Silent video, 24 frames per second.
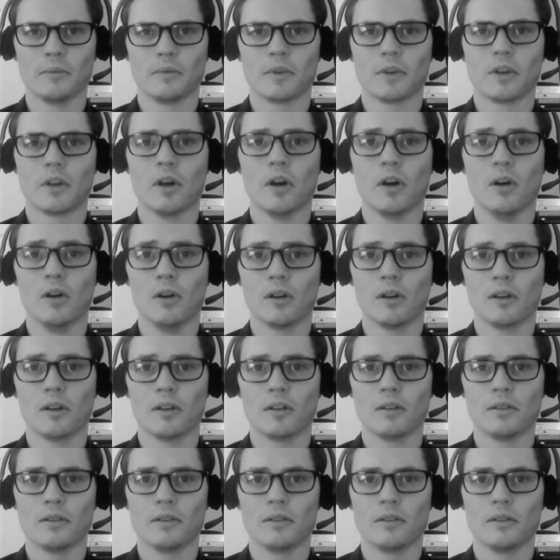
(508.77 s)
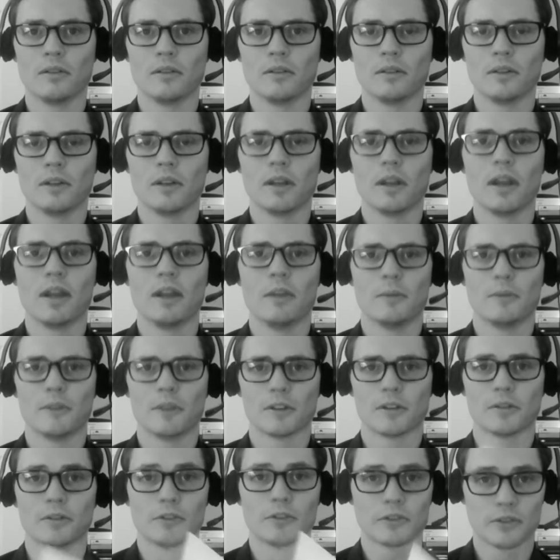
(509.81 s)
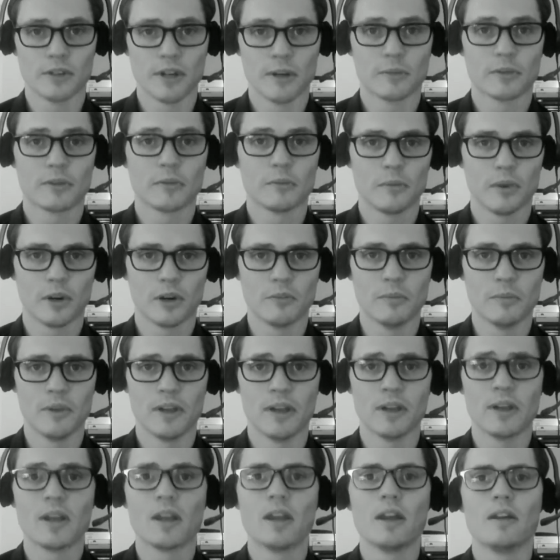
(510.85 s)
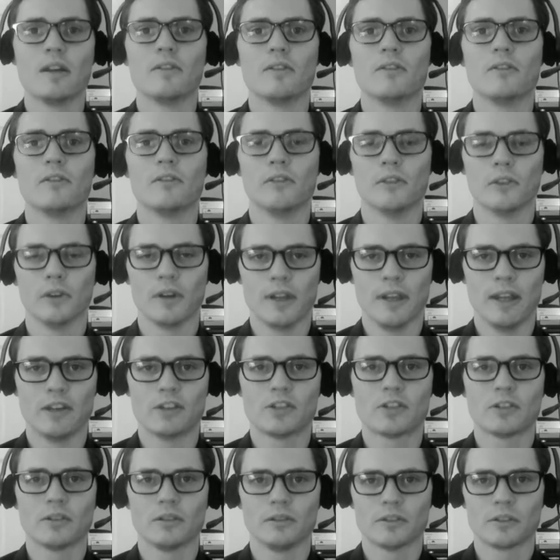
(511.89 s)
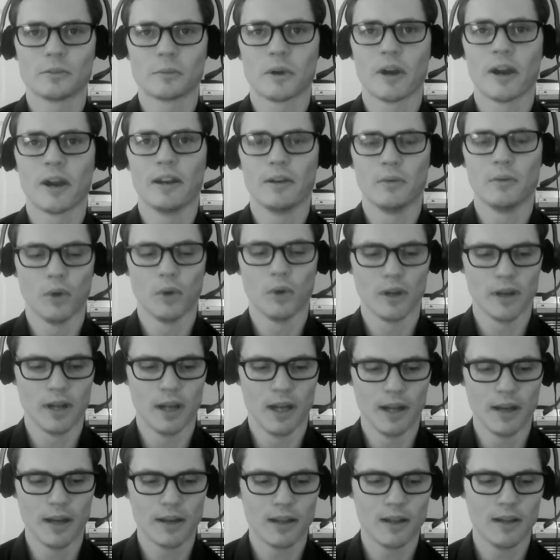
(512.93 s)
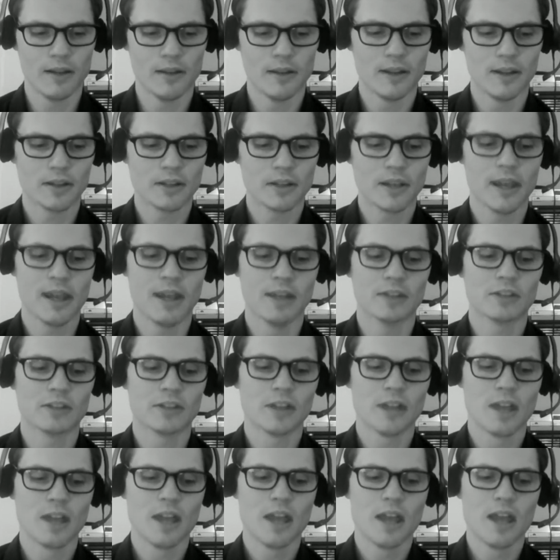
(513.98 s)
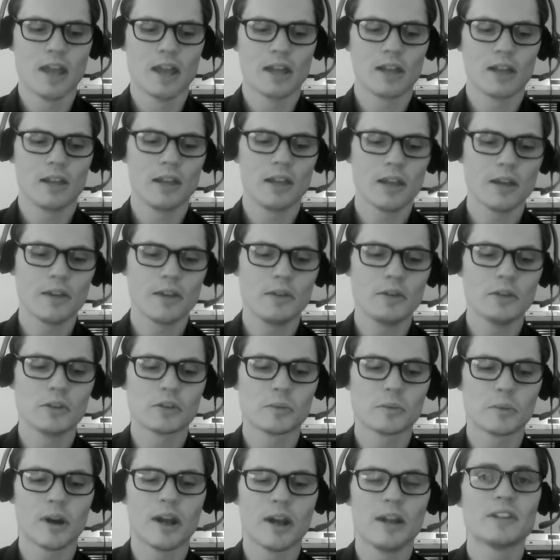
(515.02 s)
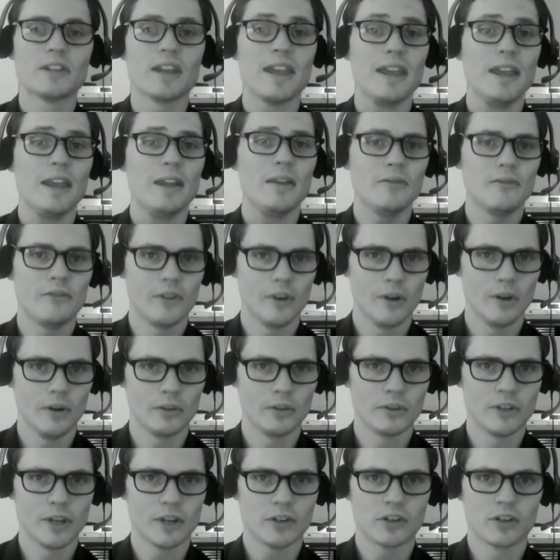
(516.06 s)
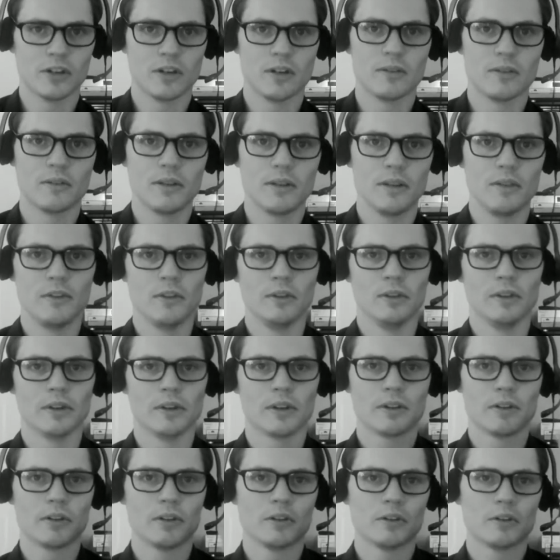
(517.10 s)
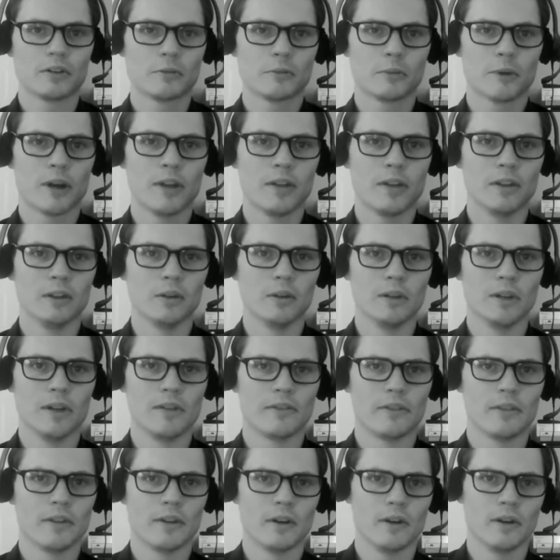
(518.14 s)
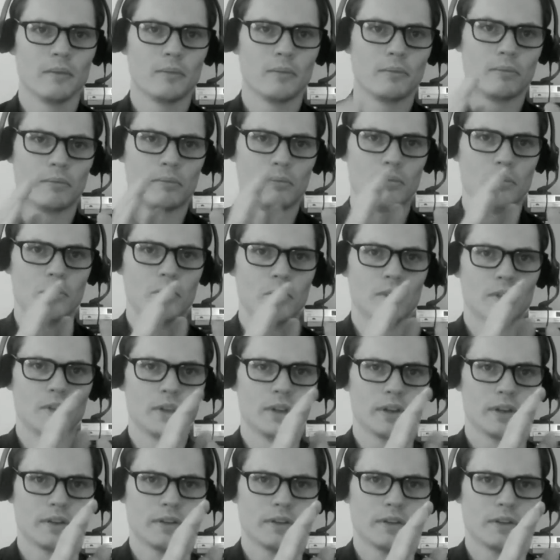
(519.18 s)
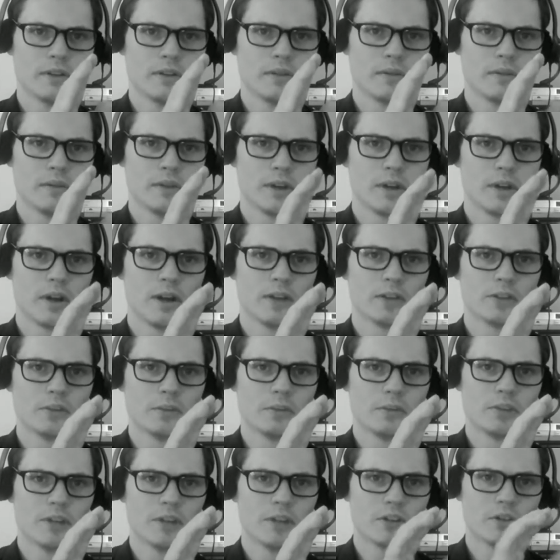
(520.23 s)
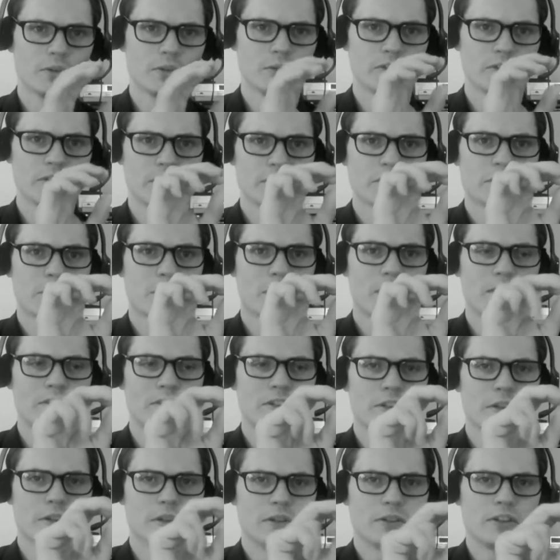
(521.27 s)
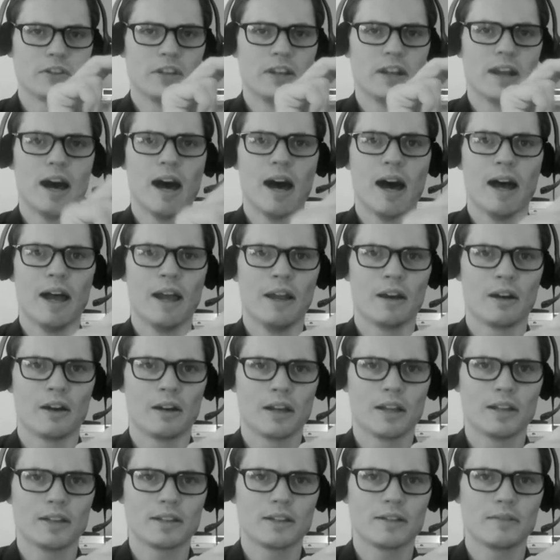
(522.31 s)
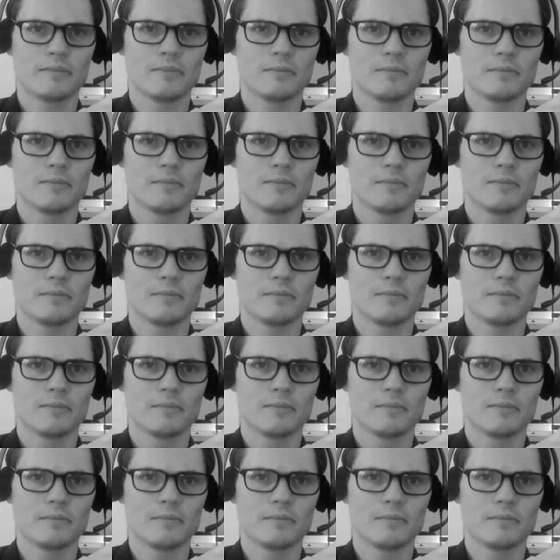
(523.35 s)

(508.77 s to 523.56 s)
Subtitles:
code and the particular script, pardon me, for each sprite and whatnot. And in this case, click on your sprite's info section. If you look at your sprite in the lower left there, when you click on the costume section, you'll see those sprites, and you can see an eye on it,